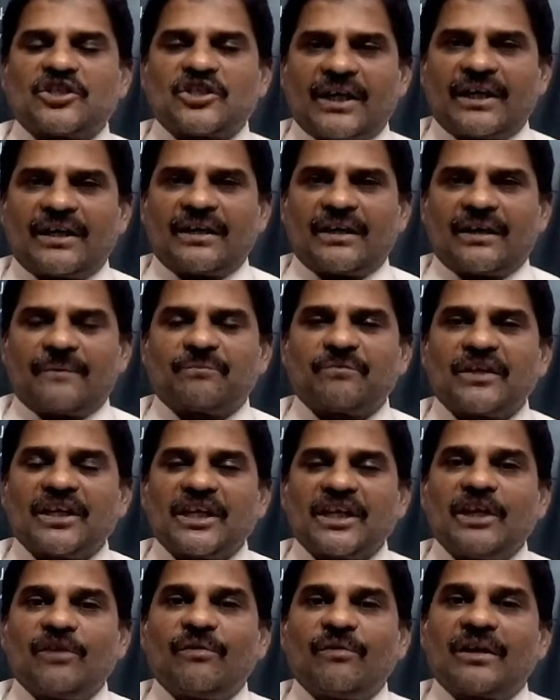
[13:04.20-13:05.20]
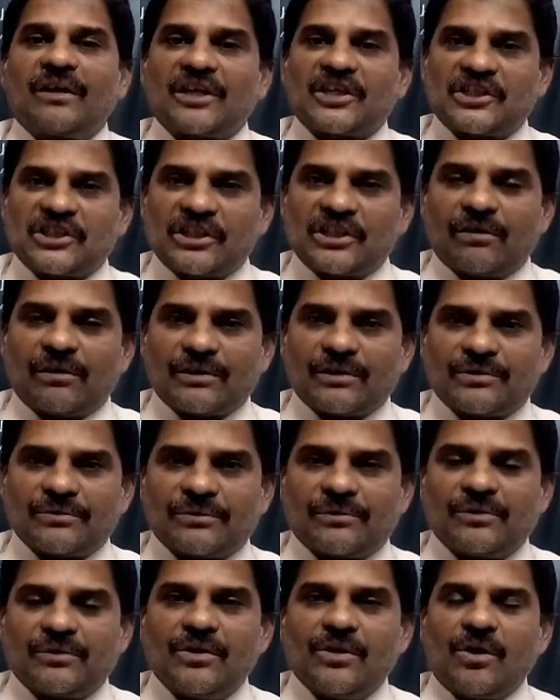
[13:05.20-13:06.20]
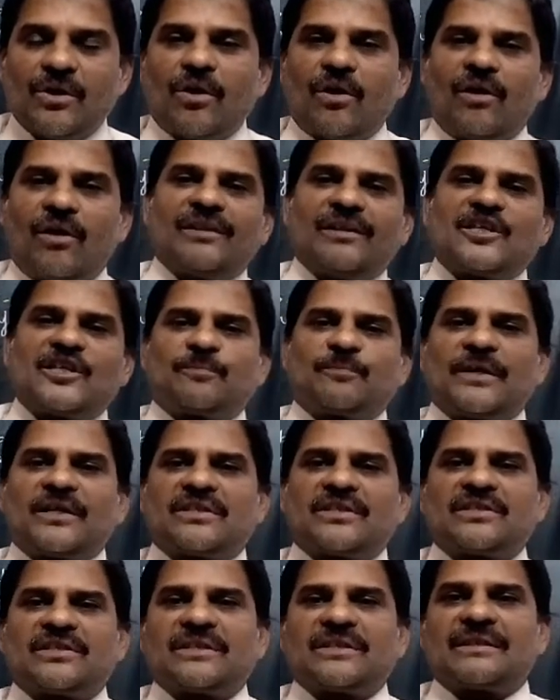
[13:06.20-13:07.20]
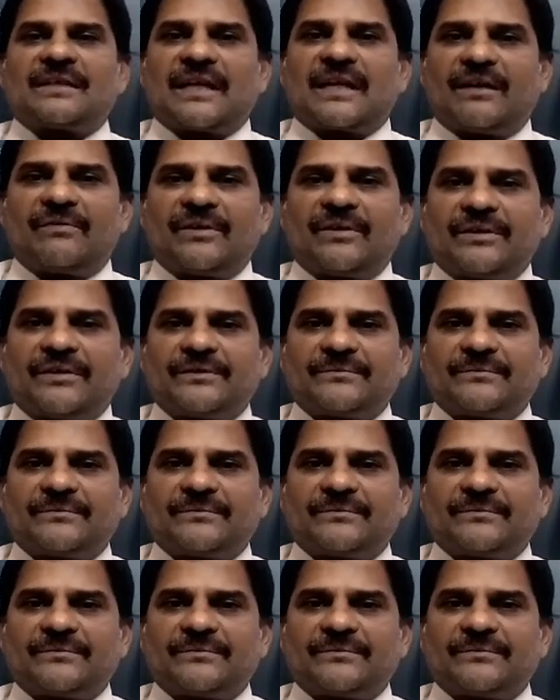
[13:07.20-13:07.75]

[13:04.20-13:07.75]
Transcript: China, even Russia also. All these places he traveled.